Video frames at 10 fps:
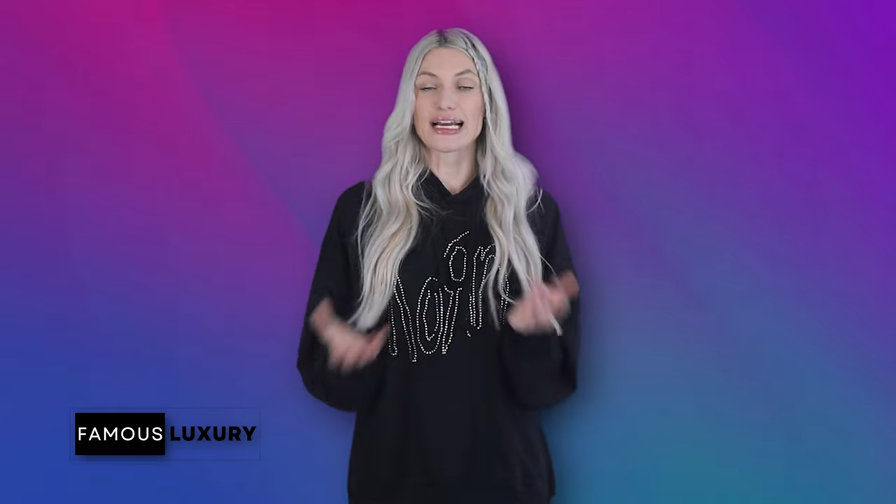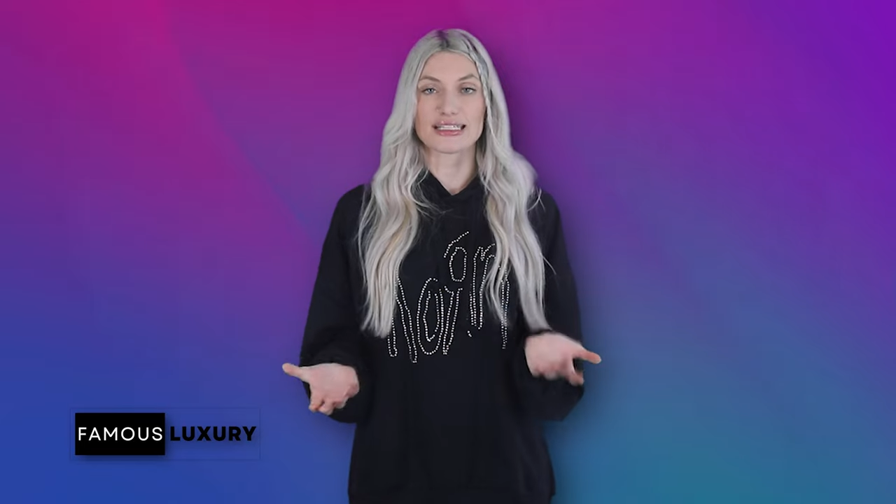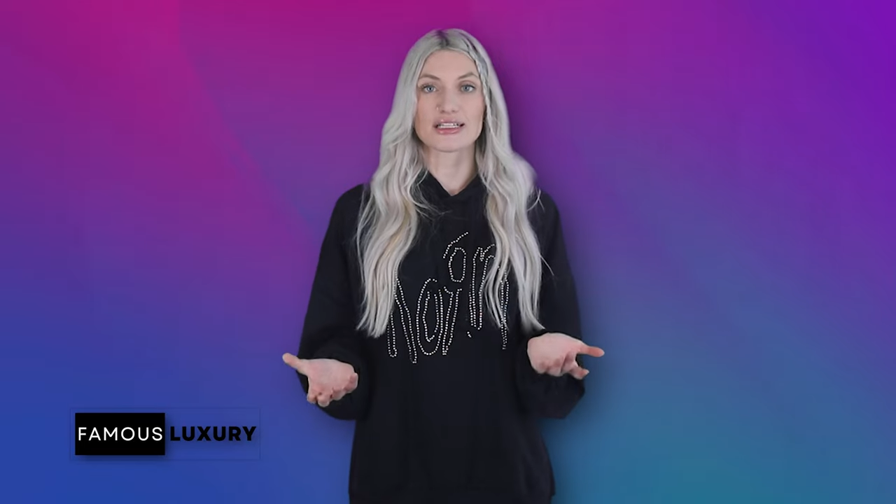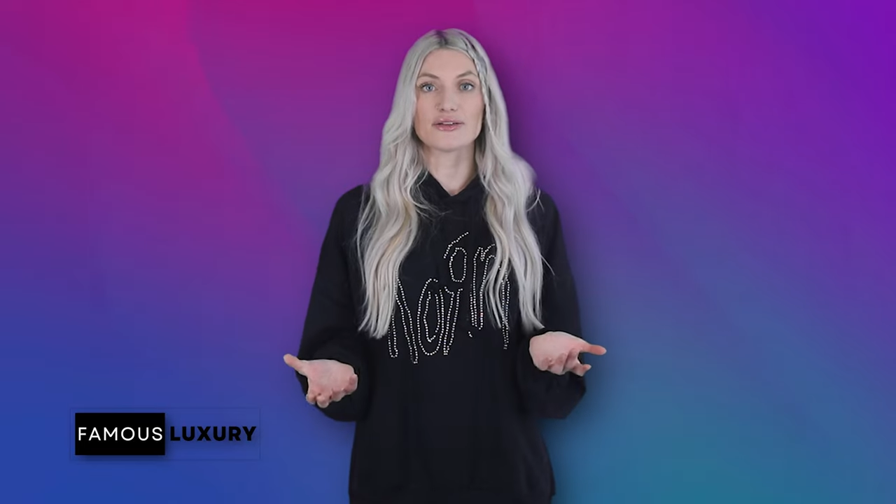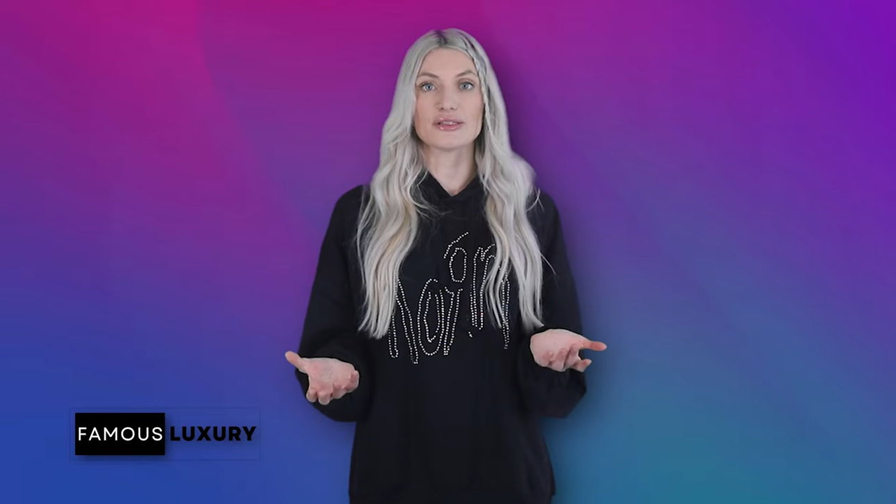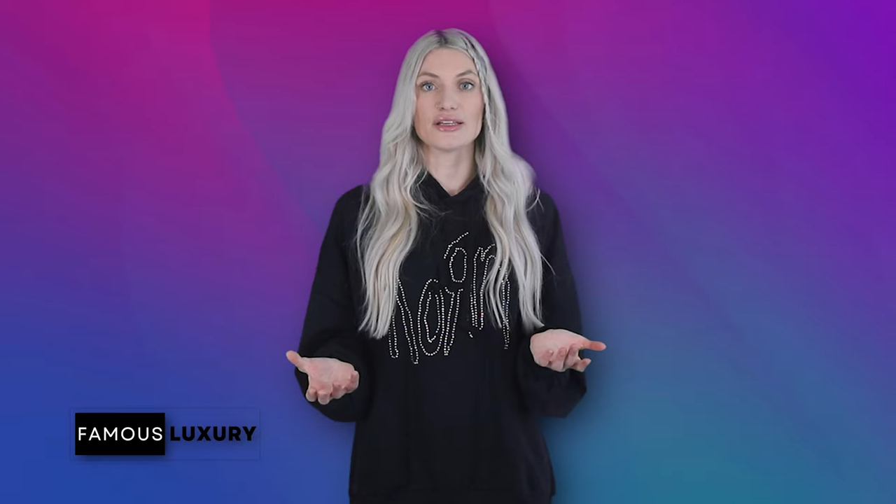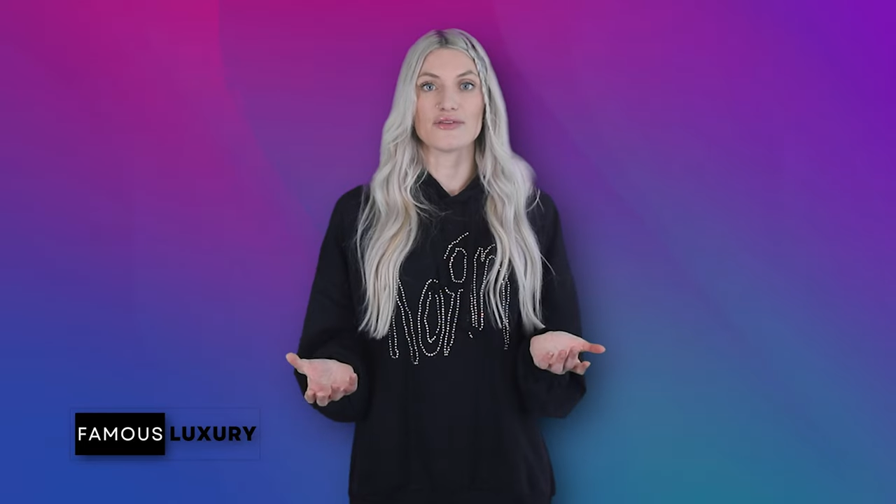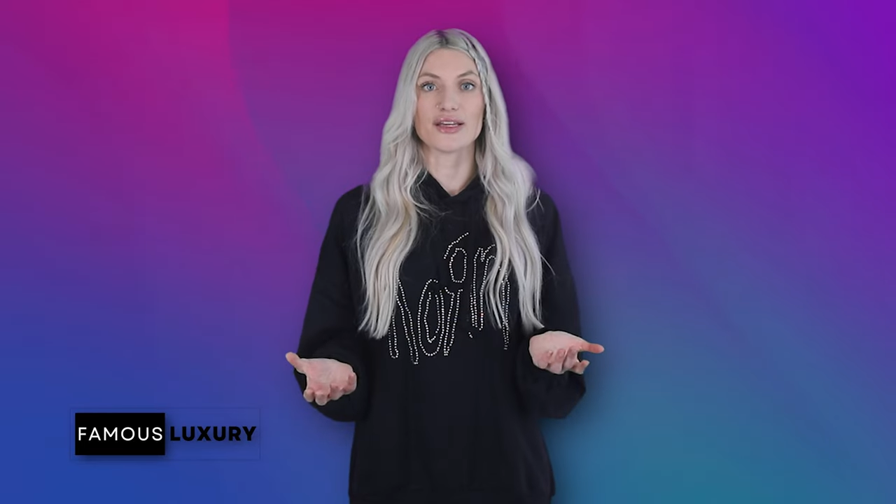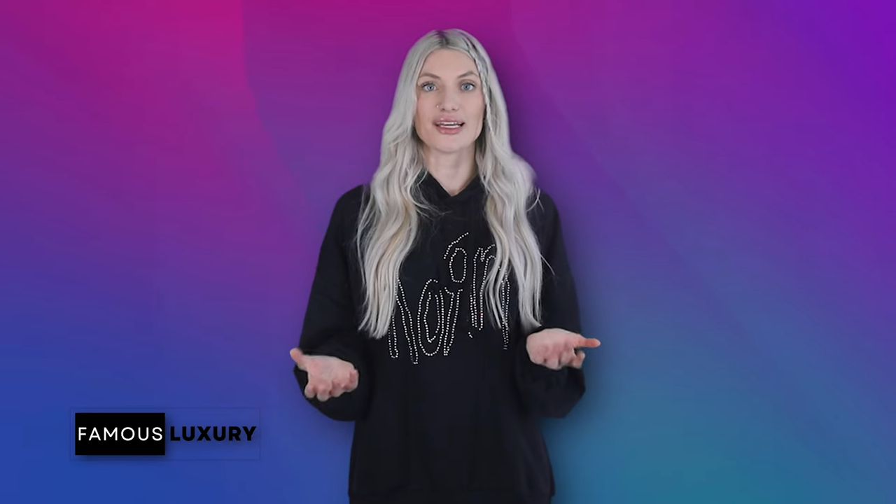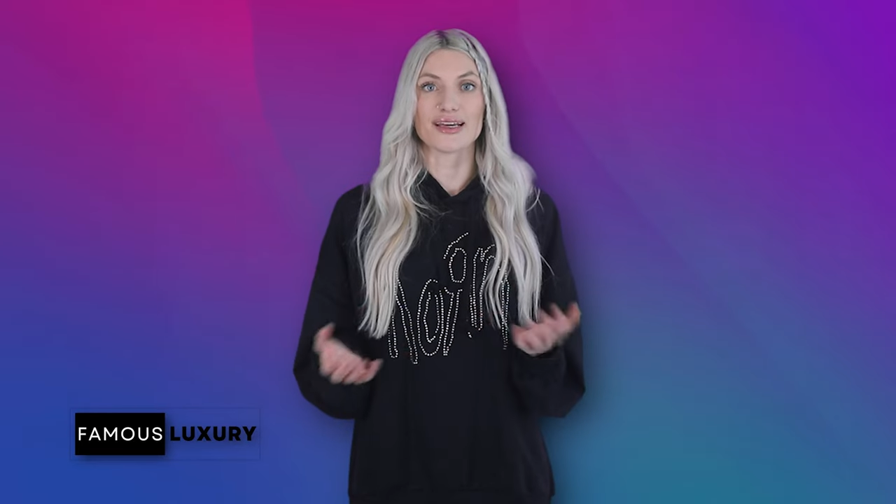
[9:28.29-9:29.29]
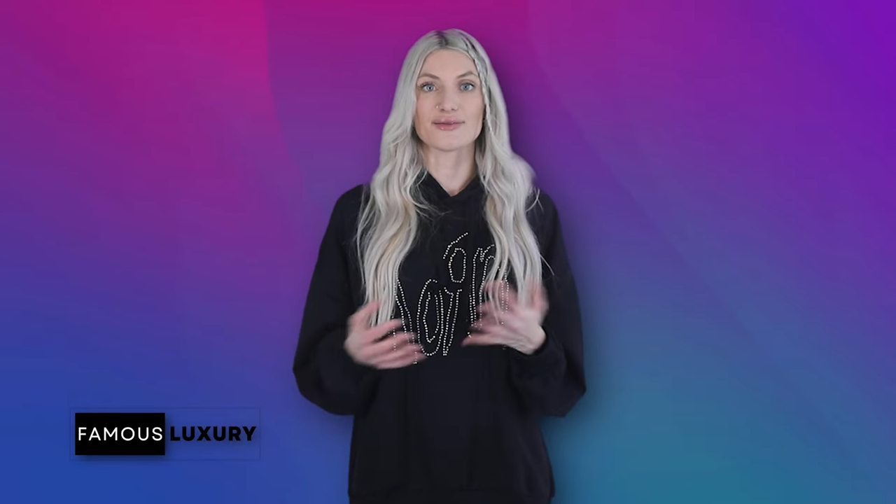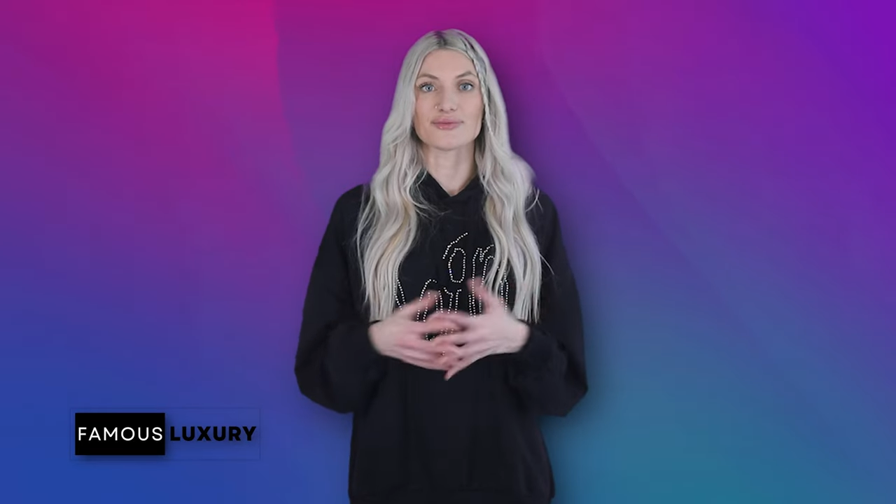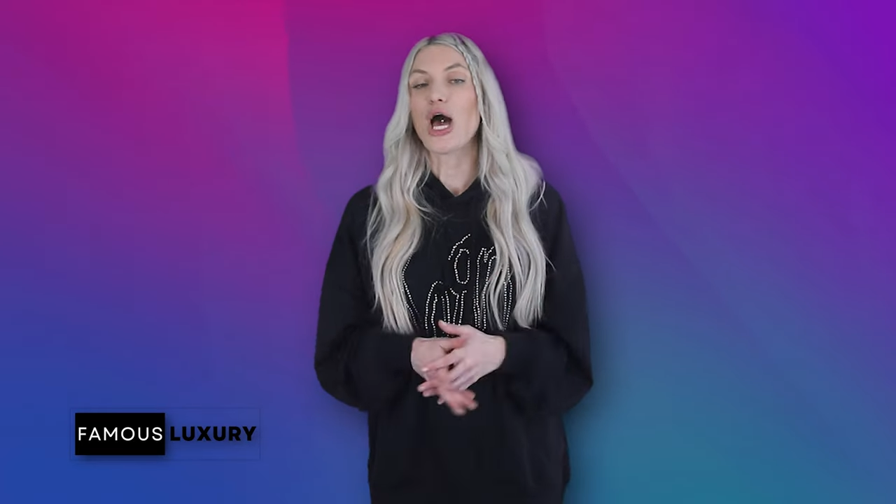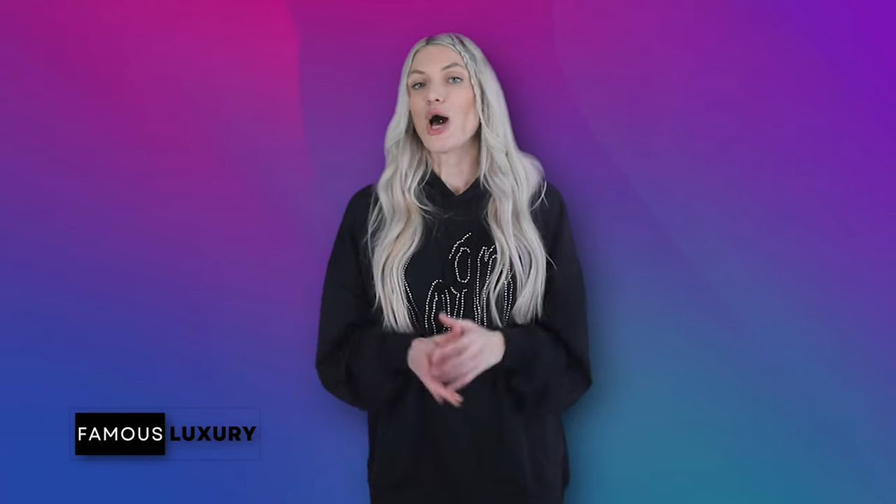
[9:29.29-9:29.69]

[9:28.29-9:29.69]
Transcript: exclusivity.